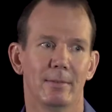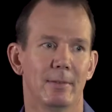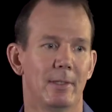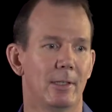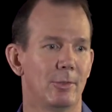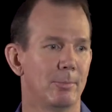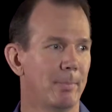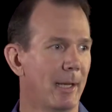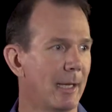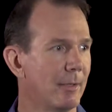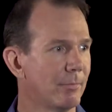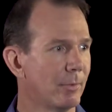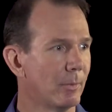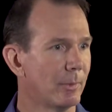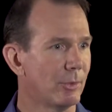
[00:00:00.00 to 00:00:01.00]
There's
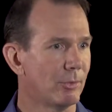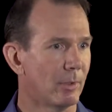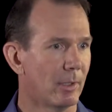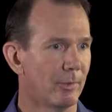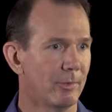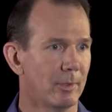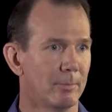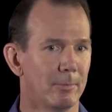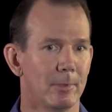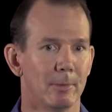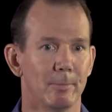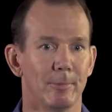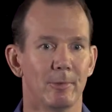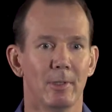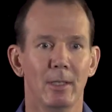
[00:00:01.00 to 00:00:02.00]
painful withdrawal
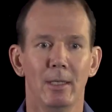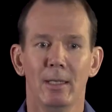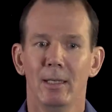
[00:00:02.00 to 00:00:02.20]
symptoms.